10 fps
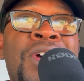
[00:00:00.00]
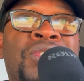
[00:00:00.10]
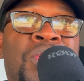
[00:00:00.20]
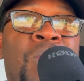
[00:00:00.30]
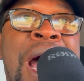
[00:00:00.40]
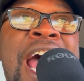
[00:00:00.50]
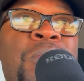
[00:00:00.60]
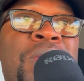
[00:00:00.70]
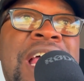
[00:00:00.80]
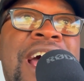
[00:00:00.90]
So I
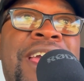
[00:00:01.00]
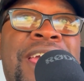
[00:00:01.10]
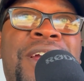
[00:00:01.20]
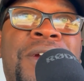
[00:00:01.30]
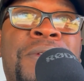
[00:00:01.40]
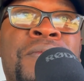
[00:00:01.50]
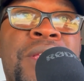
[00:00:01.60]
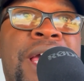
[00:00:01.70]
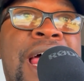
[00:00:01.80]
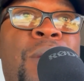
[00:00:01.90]
went out here
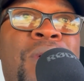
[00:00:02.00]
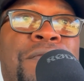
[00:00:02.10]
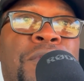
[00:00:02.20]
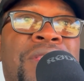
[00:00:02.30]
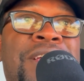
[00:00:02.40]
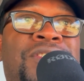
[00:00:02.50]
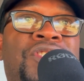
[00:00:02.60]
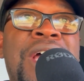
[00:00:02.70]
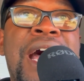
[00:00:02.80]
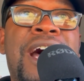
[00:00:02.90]
and I went for this
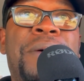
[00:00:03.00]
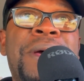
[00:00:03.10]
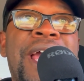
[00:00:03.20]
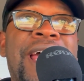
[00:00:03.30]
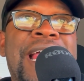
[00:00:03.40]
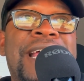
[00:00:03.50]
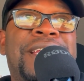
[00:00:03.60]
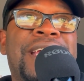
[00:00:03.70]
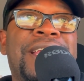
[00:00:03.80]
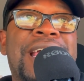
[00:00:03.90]
job, and I
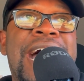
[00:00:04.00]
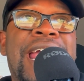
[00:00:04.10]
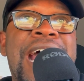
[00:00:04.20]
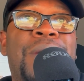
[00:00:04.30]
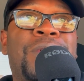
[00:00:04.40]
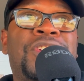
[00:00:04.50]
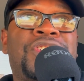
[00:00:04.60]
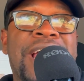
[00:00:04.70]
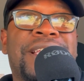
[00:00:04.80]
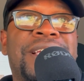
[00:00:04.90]
got
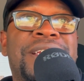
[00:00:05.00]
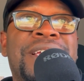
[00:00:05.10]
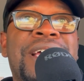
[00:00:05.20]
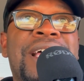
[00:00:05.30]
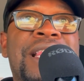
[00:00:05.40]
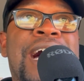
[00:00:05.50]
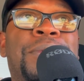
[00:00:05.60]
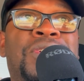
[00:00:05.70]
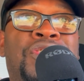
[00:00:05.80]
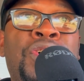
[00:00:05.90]
rejected. I
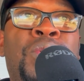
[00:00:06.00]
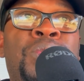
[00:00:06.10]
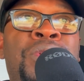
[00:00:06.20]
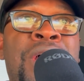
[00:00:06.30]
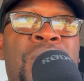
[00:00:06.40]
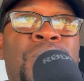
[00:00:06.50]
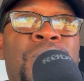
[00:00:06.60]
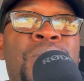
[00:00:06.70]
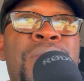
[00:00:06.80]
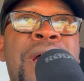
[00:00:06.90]
was told no.
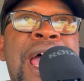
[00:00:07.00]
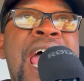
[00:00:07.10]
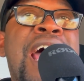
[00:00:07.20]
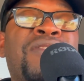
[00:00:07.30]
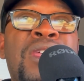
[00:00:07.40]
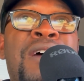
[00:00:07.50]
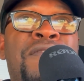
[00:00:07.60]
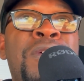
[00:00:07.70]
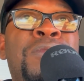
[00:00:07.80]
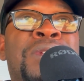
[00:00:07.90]
After a
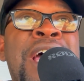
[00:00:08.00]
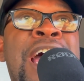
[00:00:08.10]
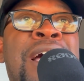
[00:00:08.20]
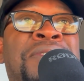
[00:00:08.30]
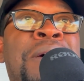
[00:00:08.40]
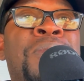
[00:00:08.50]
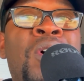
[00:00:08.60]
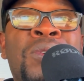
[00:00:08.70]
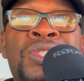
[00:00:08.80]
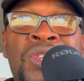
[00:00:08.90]
few times, I'm
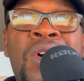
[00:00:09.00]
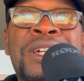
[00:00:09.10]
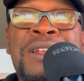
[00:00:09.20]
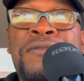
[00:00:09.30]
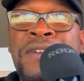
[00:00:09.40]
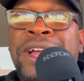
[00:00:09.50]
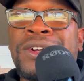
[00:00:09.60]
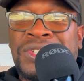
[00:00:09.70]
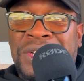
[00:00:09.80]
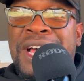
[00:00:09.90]
gonna start to
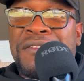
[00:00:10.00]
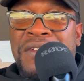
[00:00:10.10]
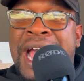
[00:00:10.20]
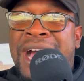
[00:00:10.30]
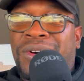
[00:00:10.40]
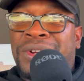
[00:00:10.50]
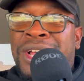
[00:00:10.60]
figure stuff out.